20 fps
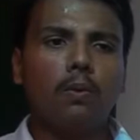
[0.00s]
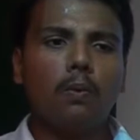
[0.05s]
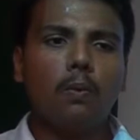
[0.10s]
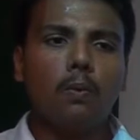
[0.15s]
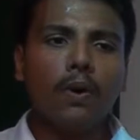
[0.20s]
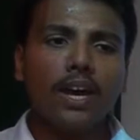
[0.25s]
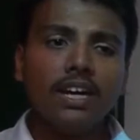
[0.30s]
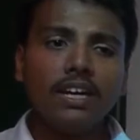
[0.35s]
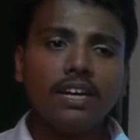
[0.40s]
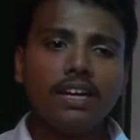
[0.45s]

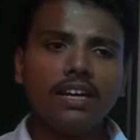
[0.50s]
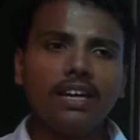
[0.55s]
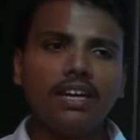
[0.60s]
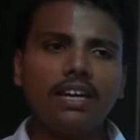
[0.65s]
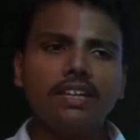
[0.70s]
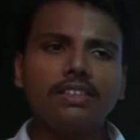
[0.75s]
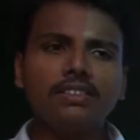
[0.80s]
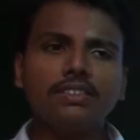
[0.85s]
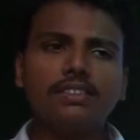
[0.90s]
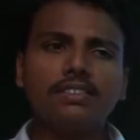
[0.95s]
when
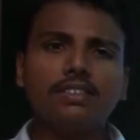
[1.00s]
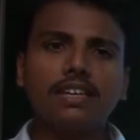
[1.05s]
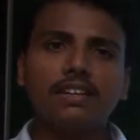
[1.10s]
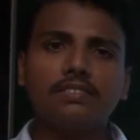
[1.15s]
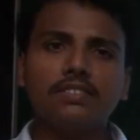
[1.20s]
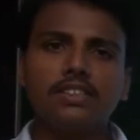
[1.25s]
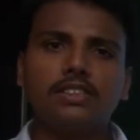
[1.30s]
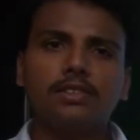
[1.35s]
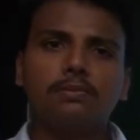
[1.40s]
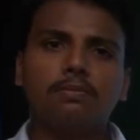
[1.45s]
is the
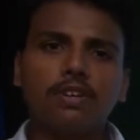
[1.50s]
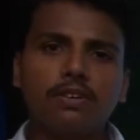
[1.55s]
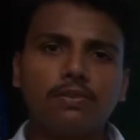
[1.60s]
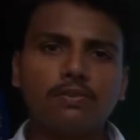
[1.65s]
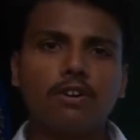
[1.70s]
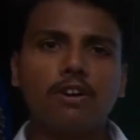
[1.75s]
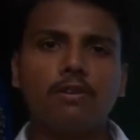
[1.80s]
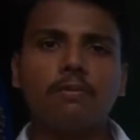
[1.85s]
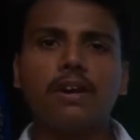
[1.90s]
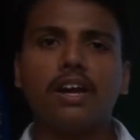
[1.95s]
service
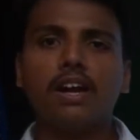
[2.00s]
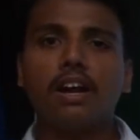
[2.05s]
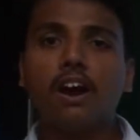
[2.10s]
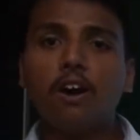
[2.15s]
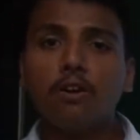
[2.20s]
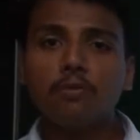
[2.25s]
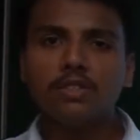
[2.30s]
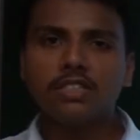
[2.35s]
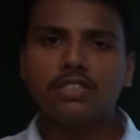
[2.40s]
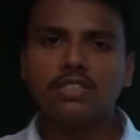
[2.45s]
performed and
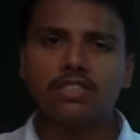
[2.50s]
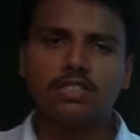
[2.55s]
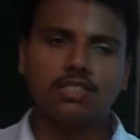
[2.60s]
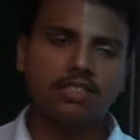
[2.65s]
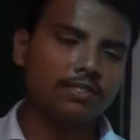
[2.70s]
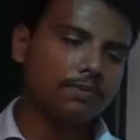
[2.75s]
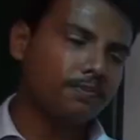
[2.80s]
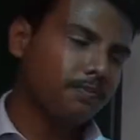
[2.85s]
how much is it.